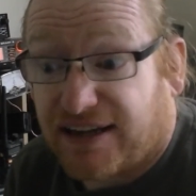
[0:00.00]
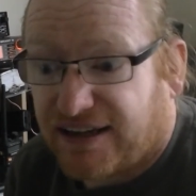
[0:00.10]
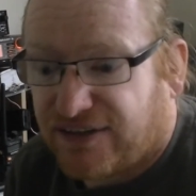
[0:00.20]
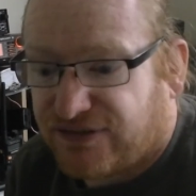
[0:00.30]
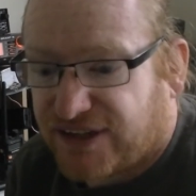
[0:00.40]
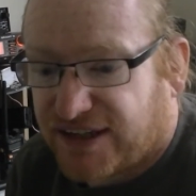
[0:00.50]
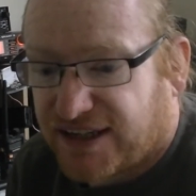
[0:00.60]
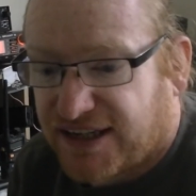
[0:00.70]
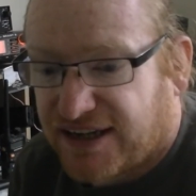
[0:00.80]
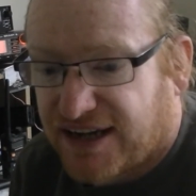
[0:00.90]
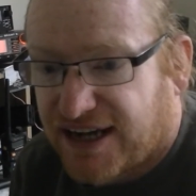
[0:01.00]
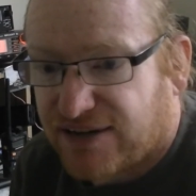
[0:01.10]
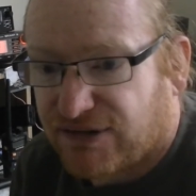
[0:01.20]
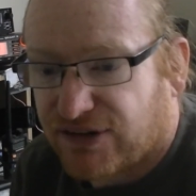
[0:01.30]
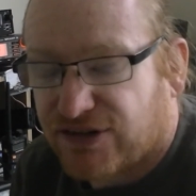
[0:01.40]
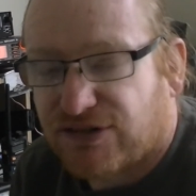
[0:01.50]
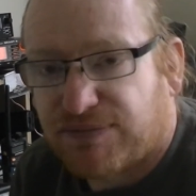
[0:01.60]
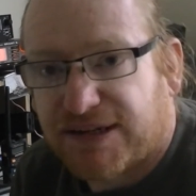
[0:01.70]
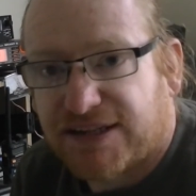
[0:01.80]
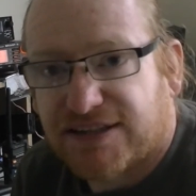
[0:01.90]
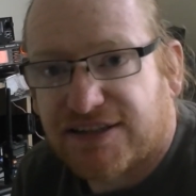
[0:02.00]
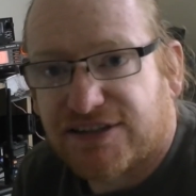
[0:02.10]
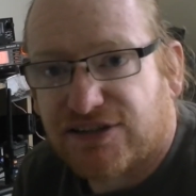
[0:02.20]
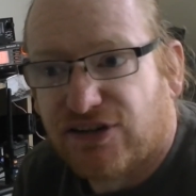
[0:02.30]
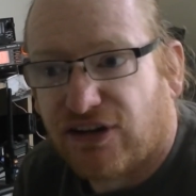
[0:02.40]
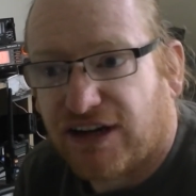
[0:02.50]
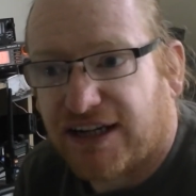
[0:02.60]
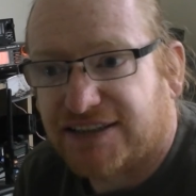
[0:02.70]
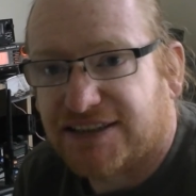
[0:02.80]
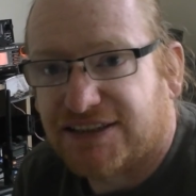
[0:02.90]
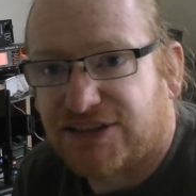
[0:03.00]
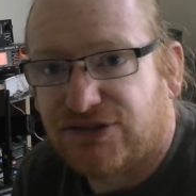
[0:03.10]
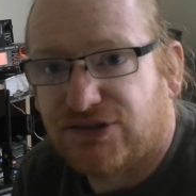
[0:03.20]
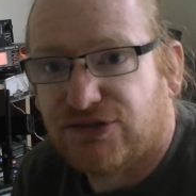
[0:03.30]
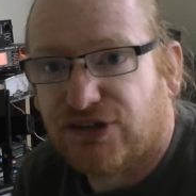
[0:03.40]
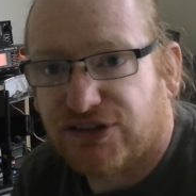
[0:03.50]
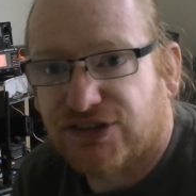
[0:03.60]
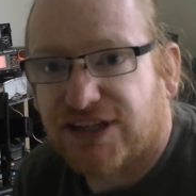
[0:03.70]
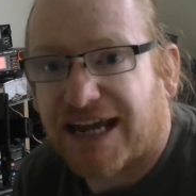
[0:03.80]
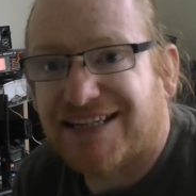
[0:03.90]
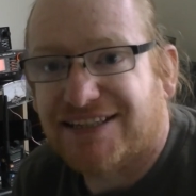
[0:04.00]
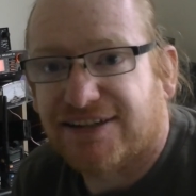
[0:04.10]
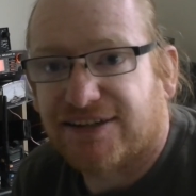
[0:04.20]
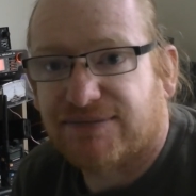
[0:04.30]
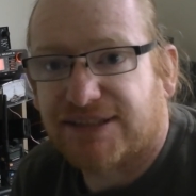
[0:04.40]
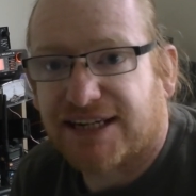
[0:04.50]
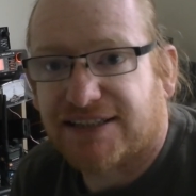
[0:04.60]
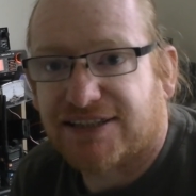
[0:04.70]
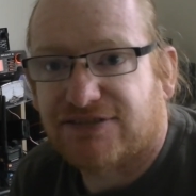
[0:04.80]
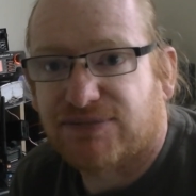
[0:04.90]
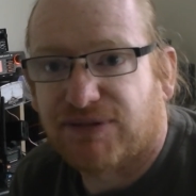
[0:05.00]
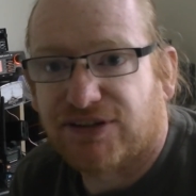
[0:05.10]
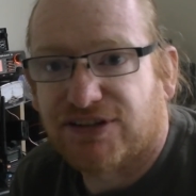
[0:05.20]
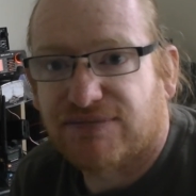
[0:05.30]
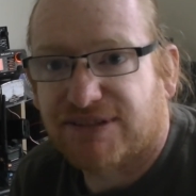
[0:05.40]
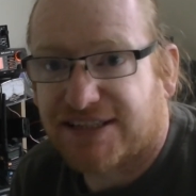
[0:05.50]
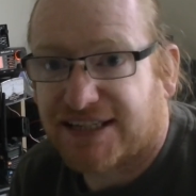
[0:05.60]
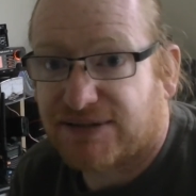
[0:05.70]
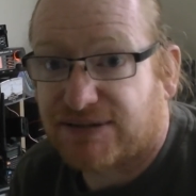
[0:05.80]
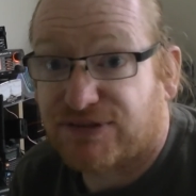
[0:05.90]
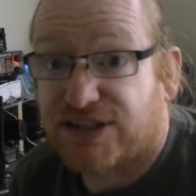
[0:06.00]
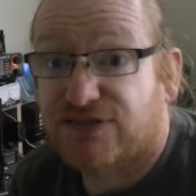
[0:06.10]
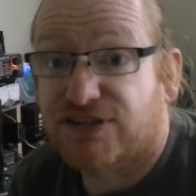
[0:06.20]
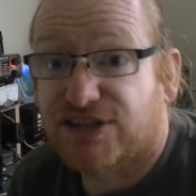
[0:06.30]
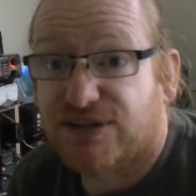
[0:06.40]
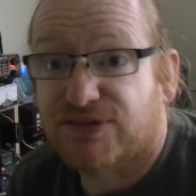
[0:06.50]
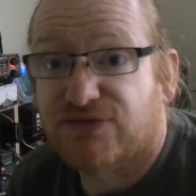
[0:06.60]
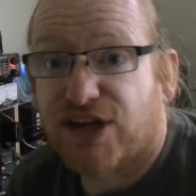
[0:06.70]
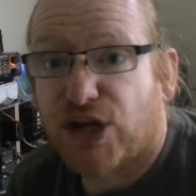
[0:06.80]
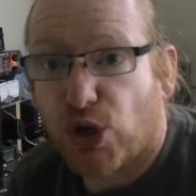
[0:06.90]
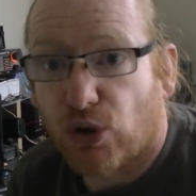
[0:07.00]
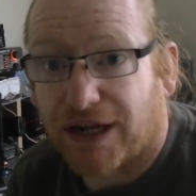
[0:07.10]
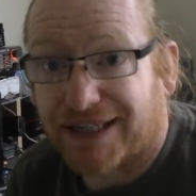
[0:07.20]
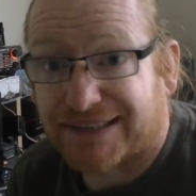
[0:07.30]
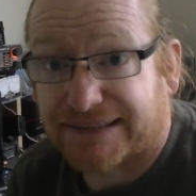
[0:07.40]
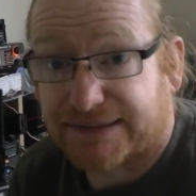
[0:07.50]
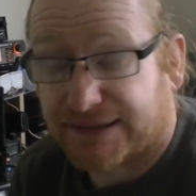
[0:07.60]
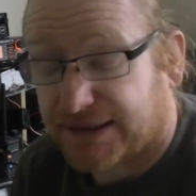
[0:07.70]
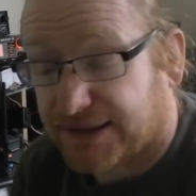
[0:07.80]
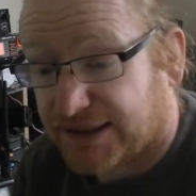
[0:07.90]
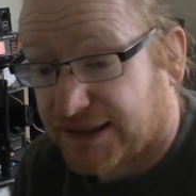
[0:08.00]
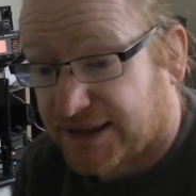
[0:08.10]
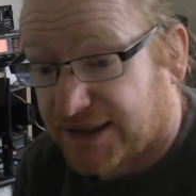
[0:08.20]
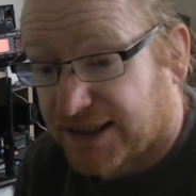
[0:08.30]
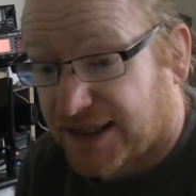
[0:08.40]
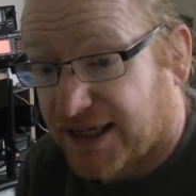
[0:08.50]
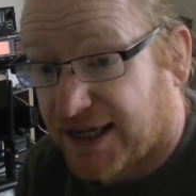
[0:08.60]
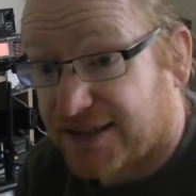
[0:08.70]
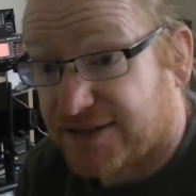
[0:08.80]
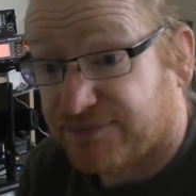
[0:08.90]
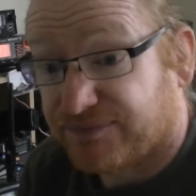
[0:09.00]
if you hear anyone on a repeater that's not licensed, you do not under any circumstances respond to them, because that's in breach of the terms of your license. And